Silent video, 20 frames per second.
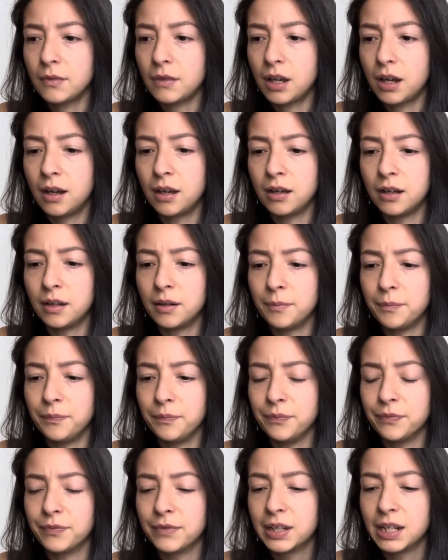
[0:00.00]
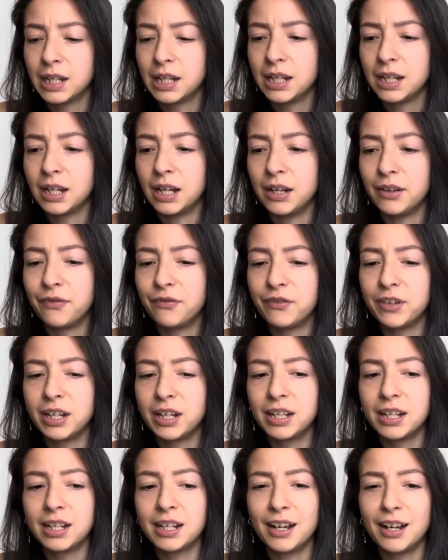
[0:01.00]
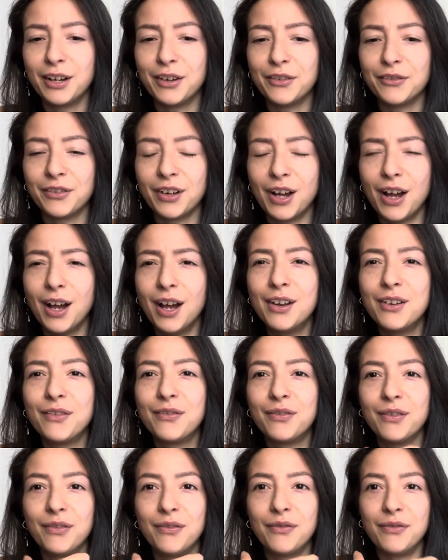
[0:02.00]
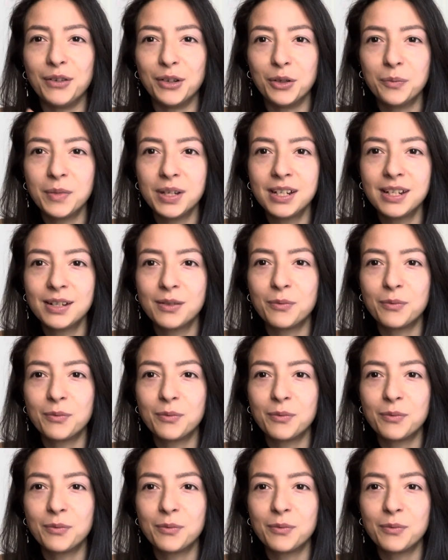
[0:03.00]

a feeling of unfulfillment,